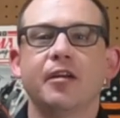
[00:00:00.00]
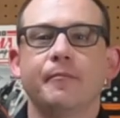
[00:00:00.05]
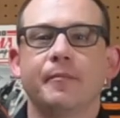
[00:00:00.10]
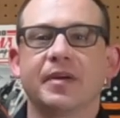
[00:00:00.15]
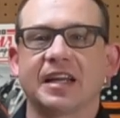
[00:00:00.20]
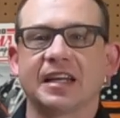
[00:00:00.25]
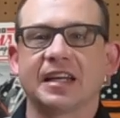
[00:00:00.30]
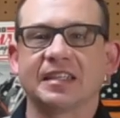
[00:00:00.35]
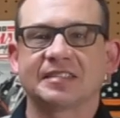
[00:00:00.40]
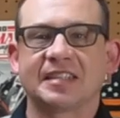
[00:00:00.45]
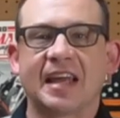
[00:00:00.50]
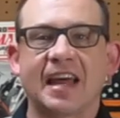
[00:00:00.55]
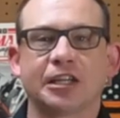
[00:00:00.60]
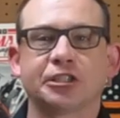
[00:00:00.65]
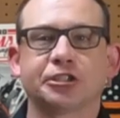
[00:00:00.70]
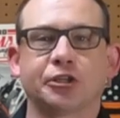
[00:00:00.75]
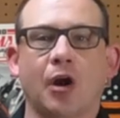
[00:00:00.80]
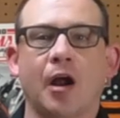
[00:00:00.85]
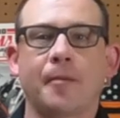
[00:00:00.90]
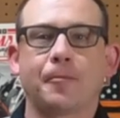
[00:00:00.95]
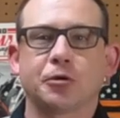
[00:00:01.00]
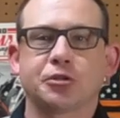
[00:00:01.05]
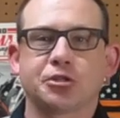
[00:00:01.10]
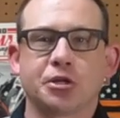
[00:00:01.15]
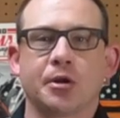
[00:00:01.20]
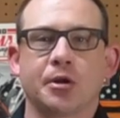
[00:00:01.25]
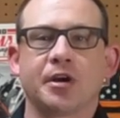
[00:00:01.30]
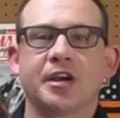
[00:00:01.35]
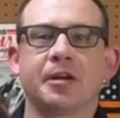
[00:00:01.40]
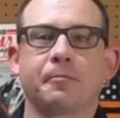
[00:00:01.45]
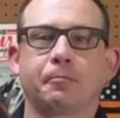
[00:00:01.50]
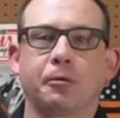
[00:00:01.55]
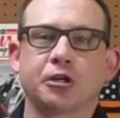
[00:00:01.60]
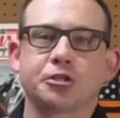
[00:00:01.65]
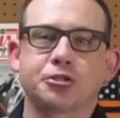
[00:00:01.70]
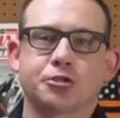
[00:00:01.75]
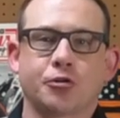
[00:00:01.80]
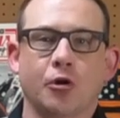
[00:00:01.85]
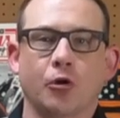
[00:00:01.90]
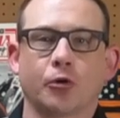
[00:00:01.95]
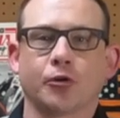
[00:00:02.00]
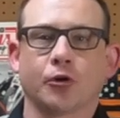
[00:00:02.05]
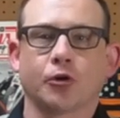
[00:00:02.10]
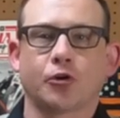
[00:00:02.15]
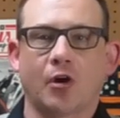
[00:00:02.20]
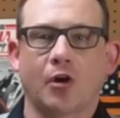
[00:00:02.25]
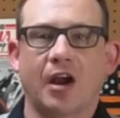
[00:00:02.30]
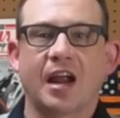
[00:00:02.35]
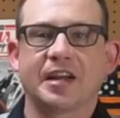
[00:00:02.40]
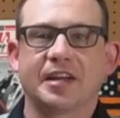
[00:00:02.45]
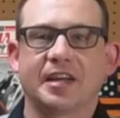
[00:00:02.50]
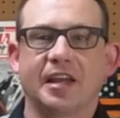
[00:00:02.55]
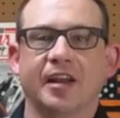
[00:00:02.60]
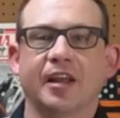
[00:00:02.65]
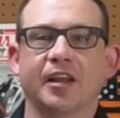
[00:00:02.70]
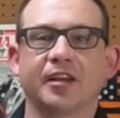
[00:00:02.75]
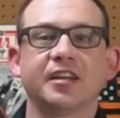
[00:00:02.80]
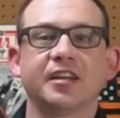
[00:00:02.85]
because that is your opportunity to put a stroker crank in it.